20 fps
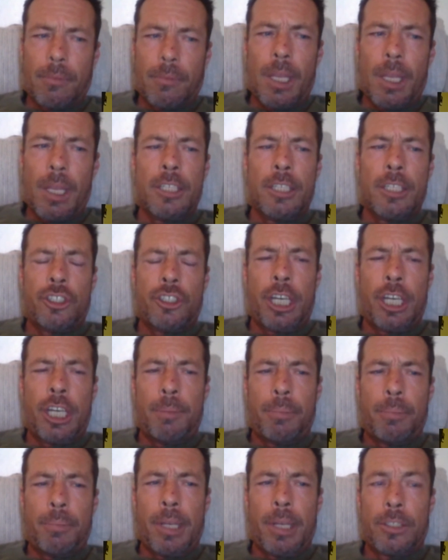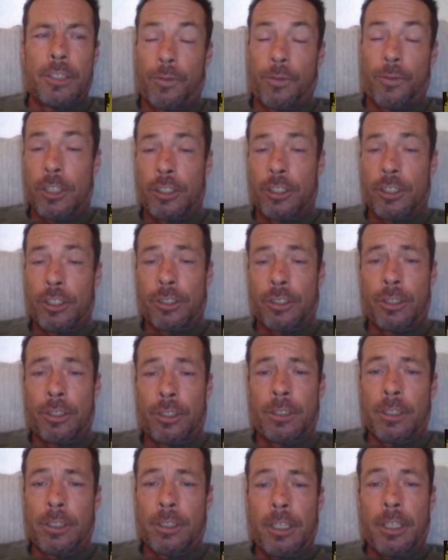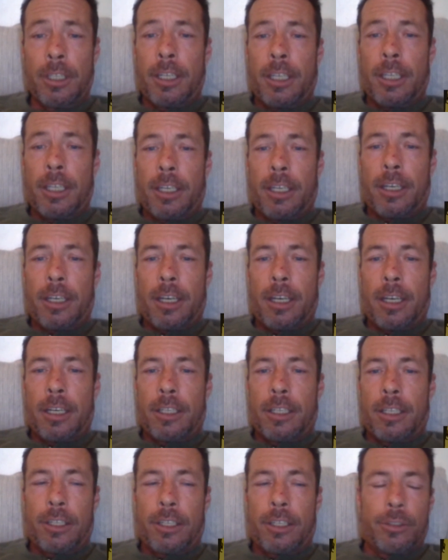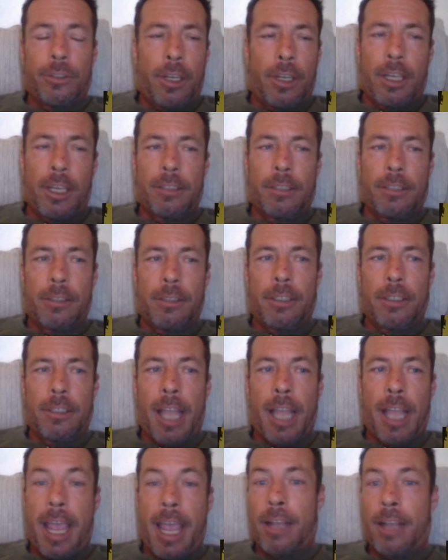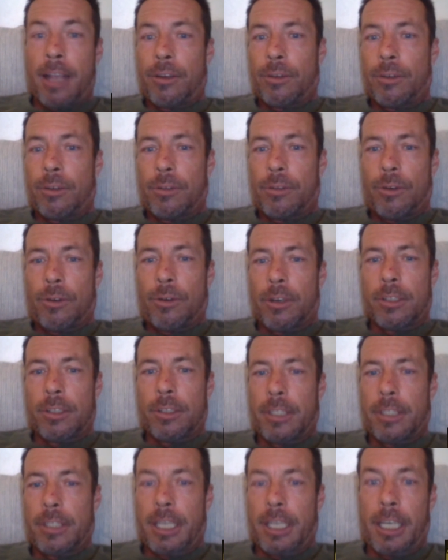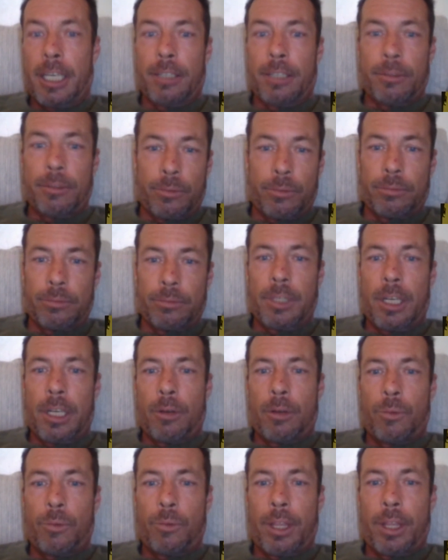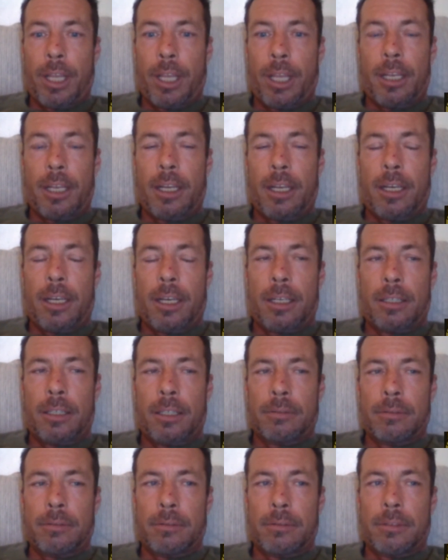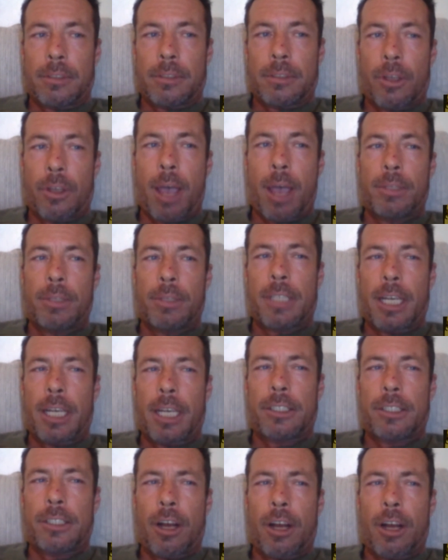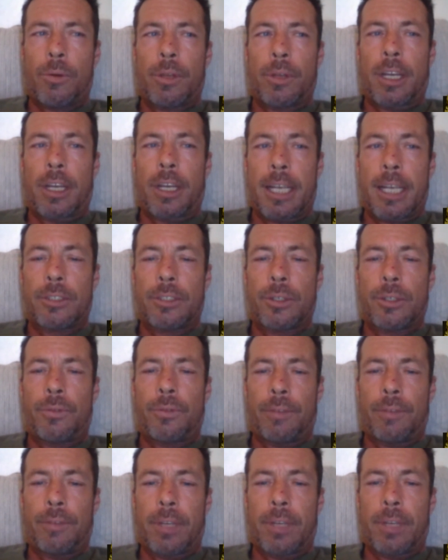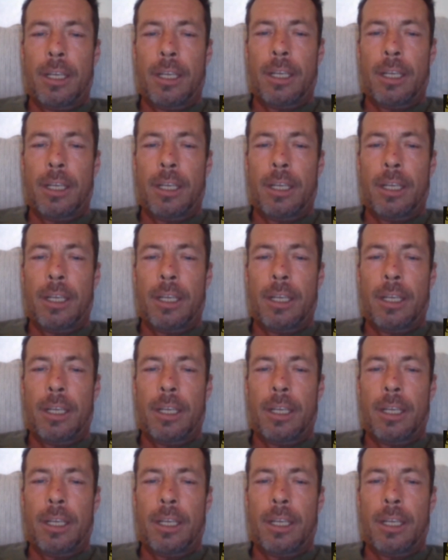It's cheap, it's versatile. You can hunt land or sea, with it. So I would say start with an Ace 250.